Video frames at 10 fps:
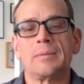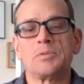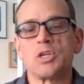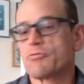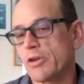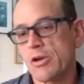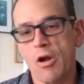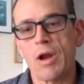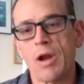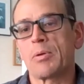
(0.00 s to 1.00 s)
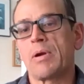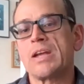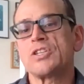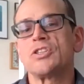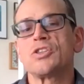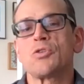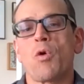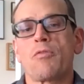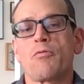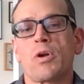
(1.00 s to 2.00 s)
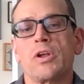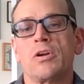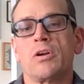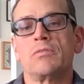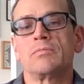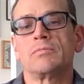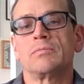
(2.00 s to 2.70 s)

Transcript: just for your own operations or for your